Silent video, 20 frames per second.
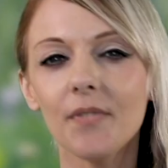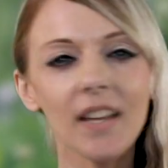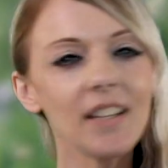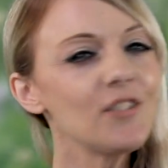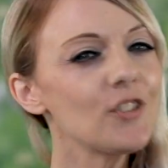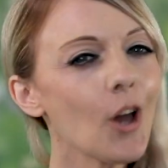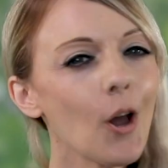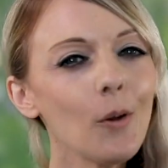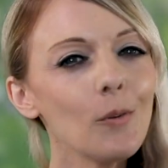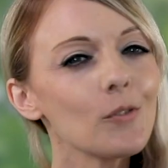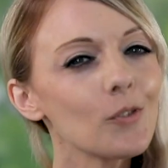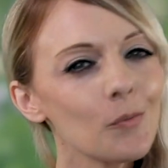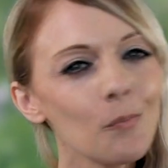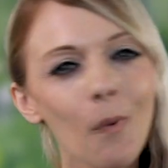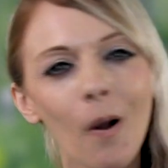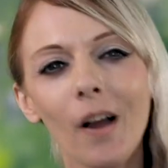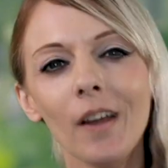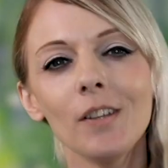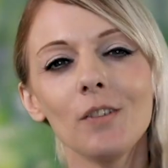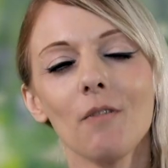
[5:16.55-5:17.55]
they don't
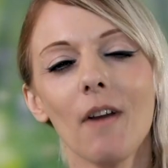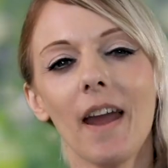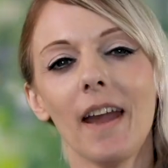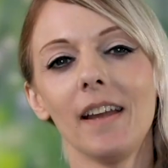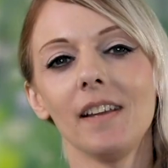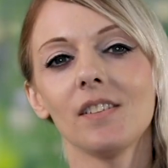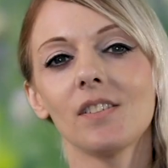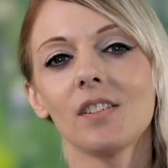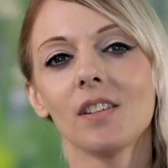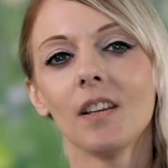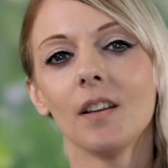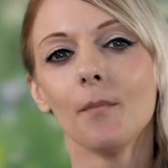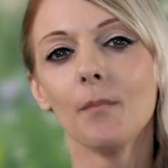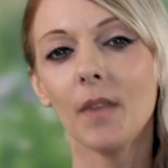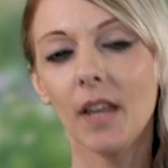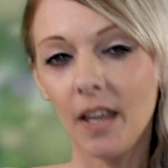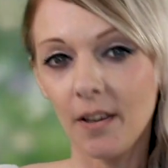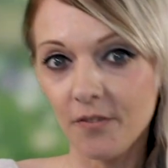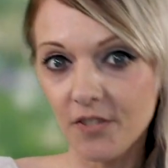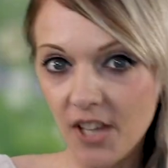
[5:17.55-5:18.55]
migrate.
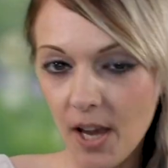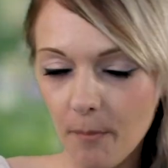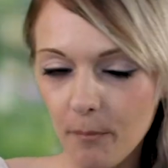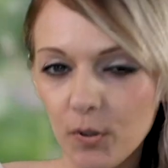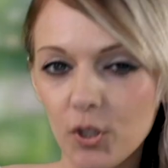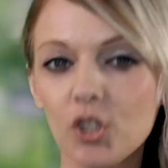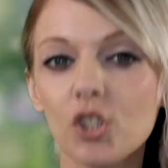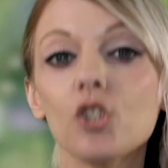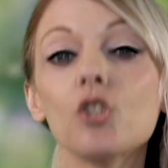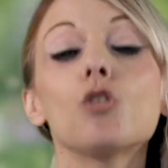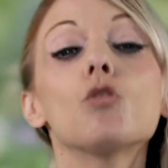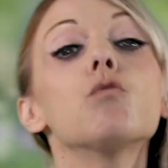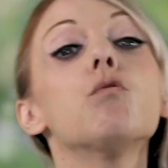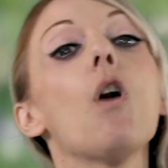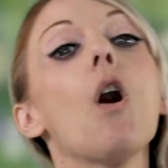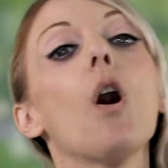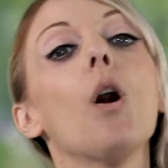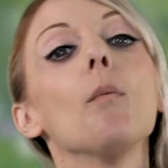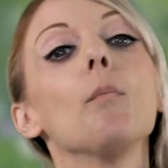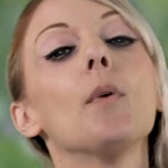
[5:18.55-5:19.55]
If temperatures
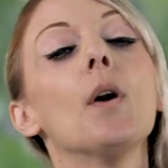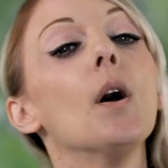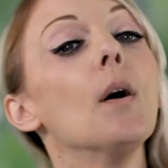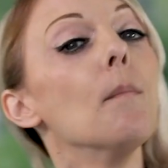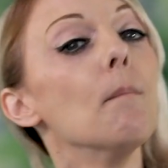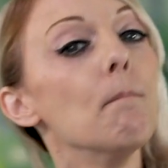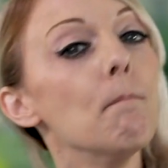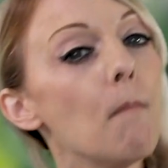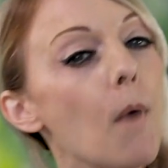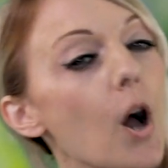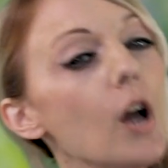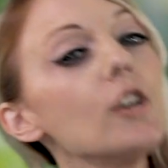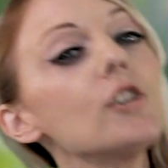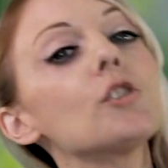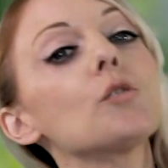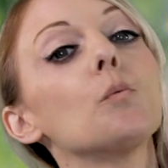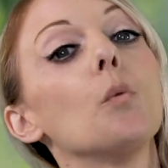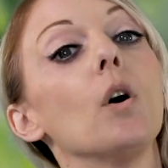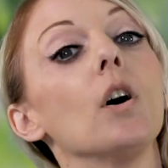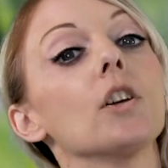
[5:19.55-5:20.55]
drop,
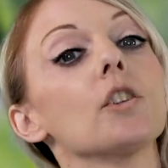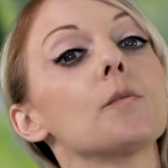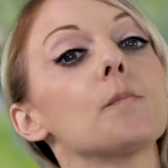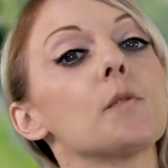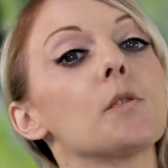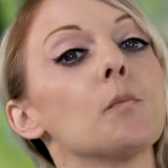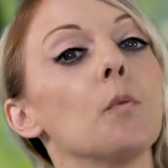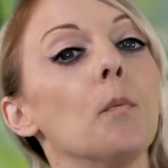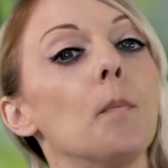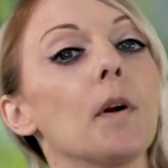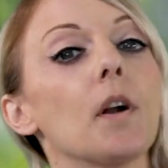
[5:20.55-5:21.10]
most wasps will